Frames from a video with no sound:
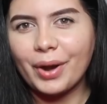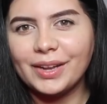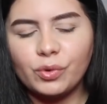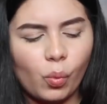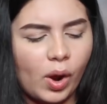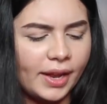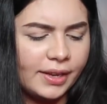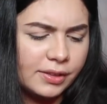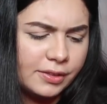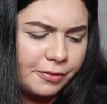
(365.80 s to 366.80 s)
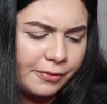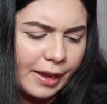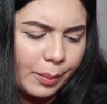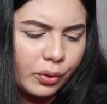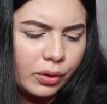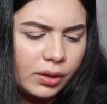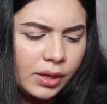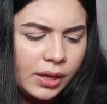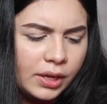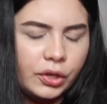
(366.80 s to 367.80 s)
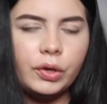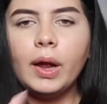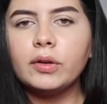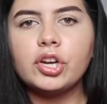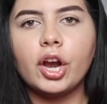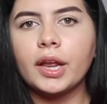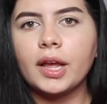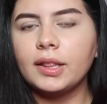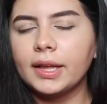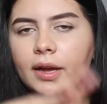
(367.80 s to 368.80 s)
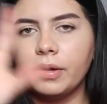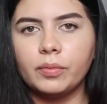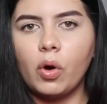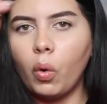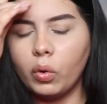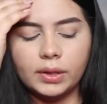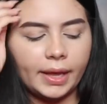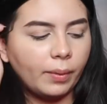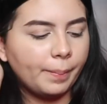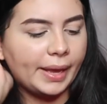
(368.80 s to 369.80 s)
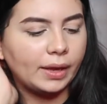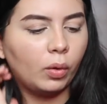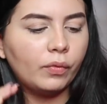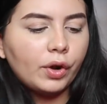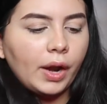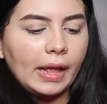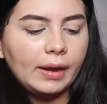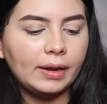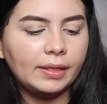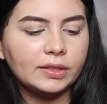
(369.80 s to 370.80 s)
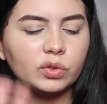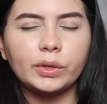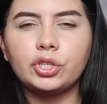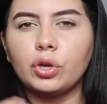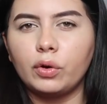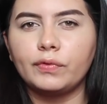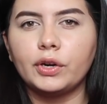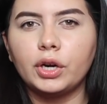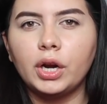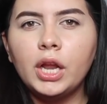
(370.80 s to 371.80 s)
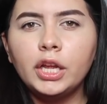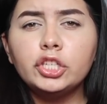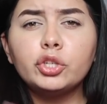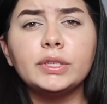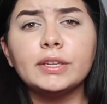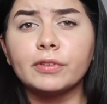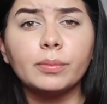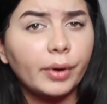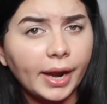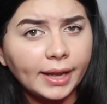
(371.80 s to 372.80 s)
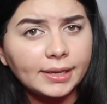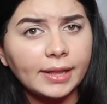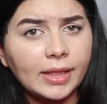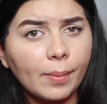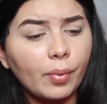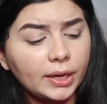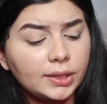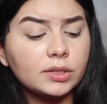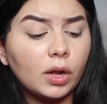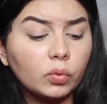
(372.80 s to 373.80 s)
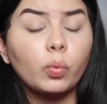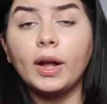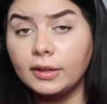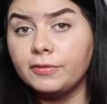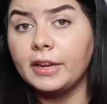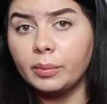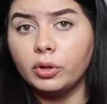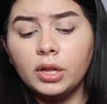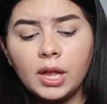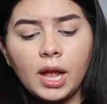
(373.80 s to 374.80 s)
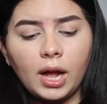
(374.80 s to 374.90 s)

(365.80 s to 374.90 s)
brand, Wild Fable. You know how Target got like a whole like makeover and they switched over to a different brand, and that brand is called Wild Fable.